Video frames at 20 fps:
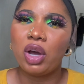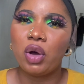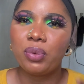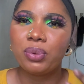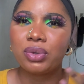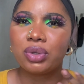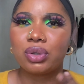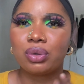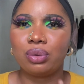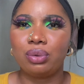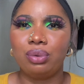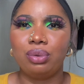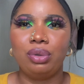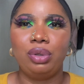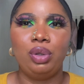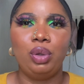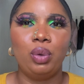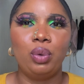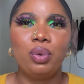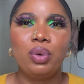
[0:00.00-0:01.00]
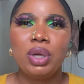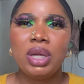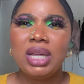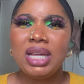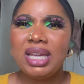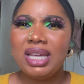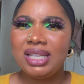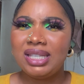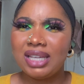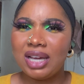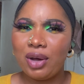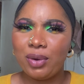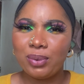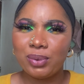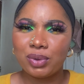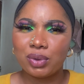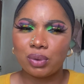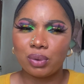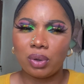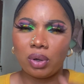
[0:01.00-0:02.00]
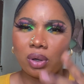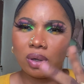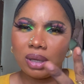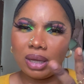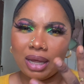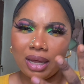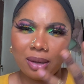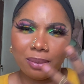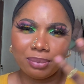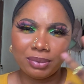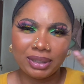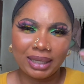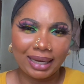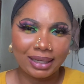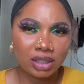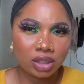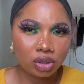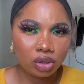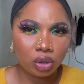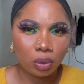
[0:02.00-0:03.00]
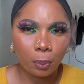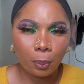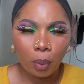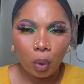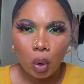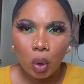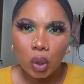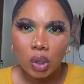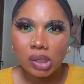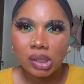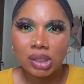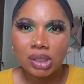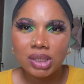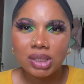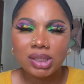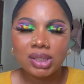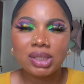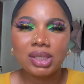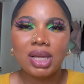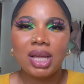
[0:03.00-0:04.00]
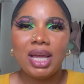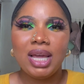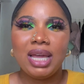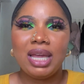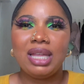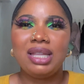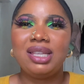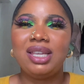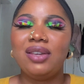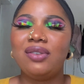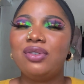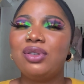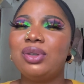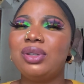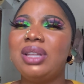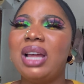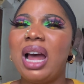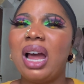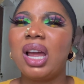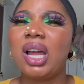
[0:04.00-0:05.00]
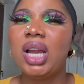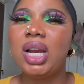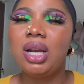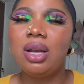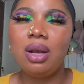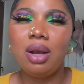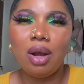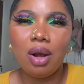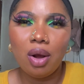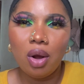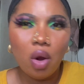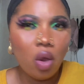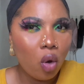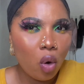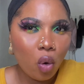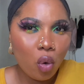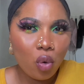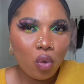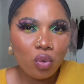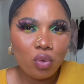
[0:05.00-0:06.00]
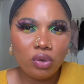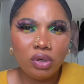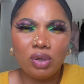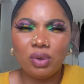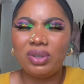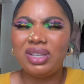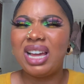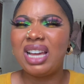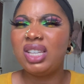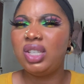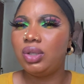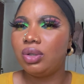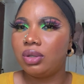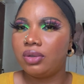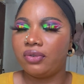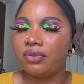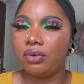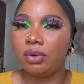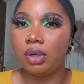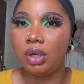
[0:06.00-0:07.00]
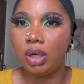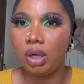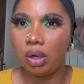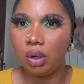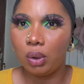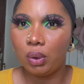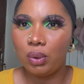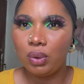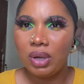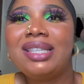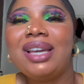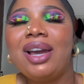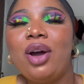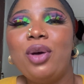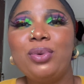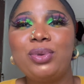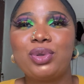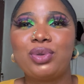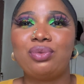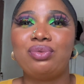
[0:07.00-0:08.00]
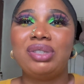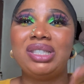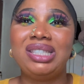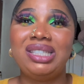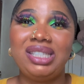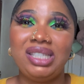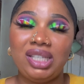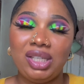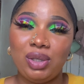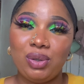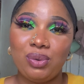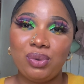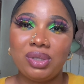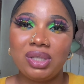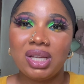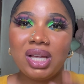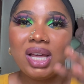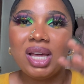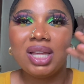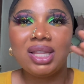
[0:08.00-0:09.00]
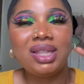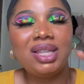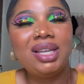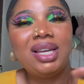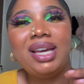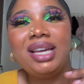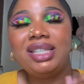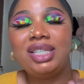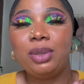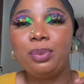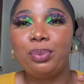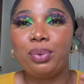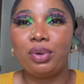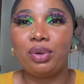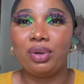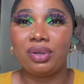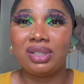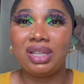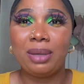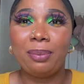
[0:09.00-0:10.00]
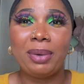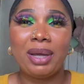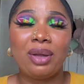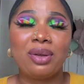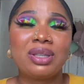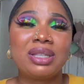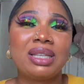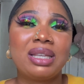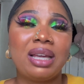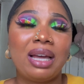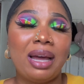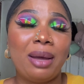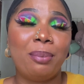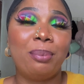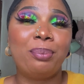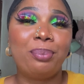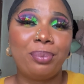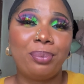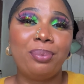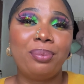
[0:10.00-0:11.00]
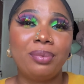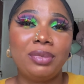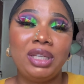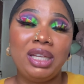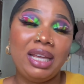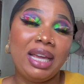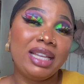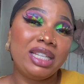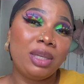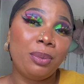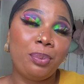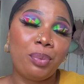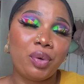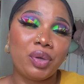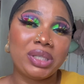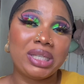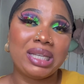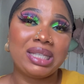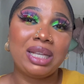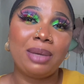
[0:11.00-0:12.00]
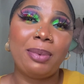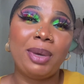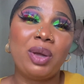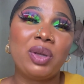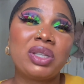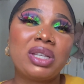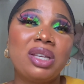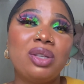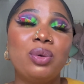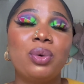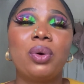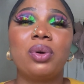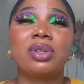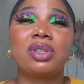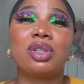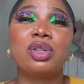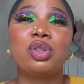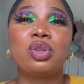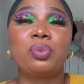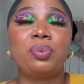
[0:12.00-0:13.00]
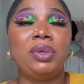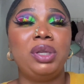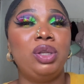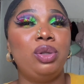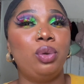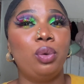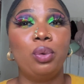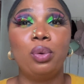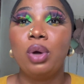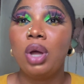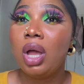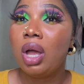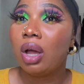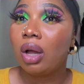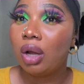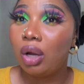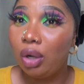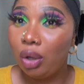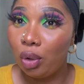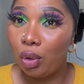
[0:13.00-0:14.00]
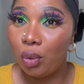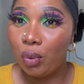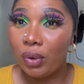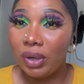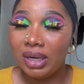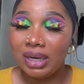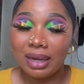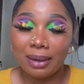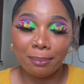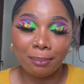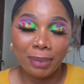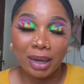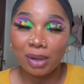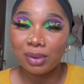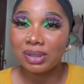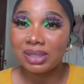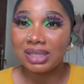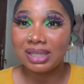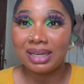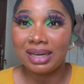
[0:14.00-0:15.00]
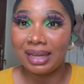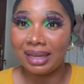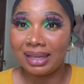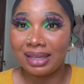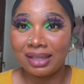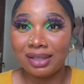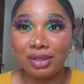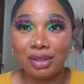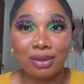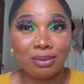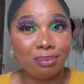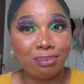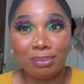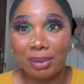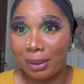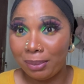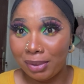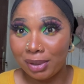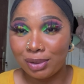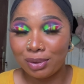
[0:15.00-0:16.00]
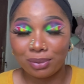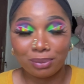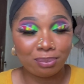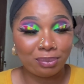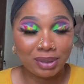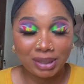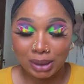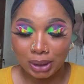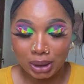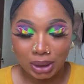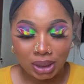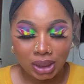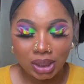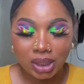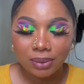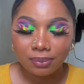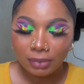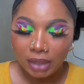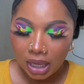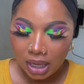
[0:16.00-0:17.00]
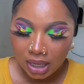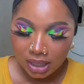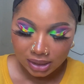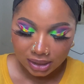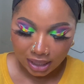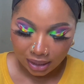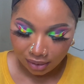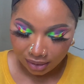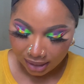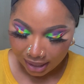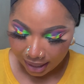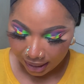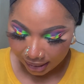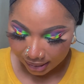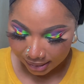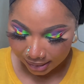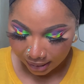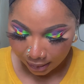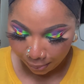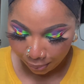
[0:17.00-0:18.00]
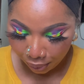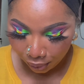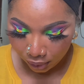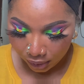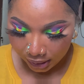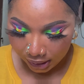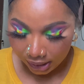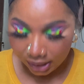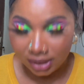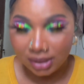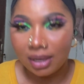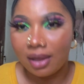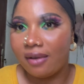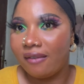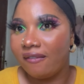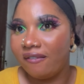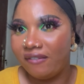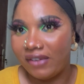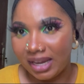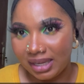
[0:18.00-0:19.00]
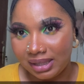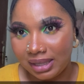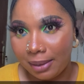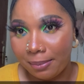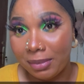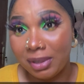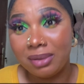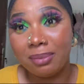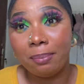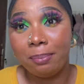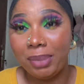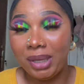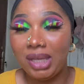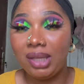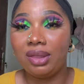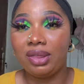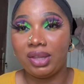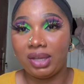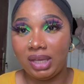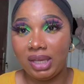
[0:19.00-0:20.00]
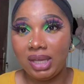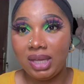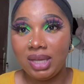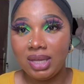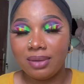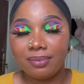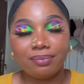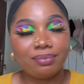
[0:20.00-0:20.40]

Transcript: helps to you know it helps to um, tighten your pores it gives you that glow you know that youthful glow it helps to reduce the aging product thereby your um the aging process thereby your skin will continue to be you know glowing and bouncing like a baby's own basically so another example is vitamin b3